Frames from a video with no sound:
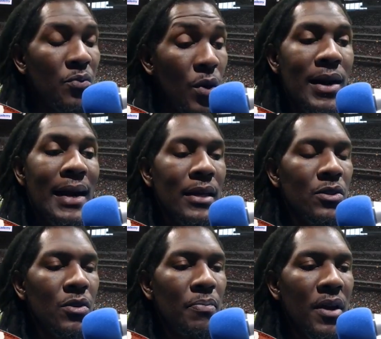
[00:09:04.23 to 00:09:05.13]
We're not getting
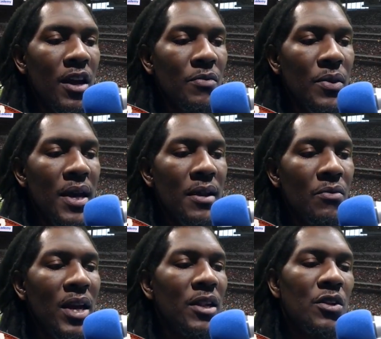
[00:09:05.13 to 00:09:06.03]
through the playoffs. We got to
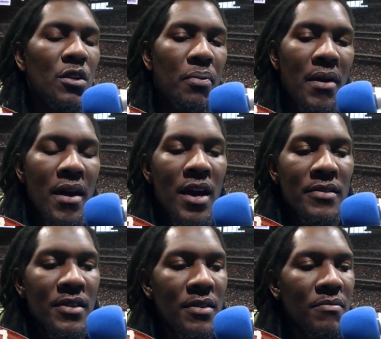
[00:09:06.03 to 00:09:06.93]
wait through the
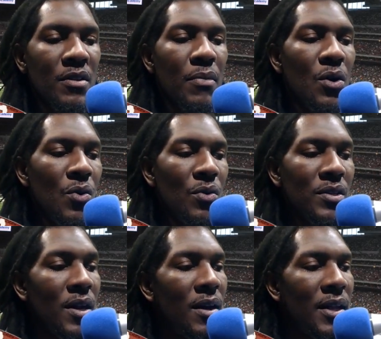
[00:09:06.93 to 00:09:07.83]
playoffs and the bowls
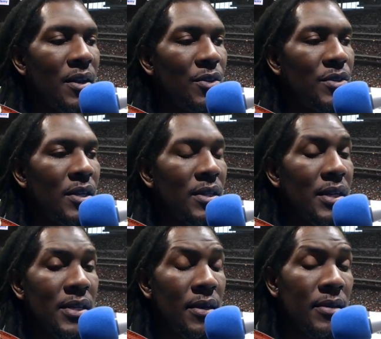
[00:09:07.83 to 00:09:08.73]
and all that other shit that
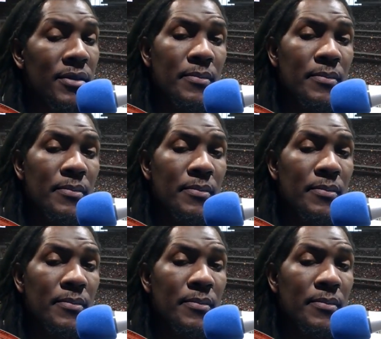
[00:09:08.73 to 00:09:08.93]
shakes,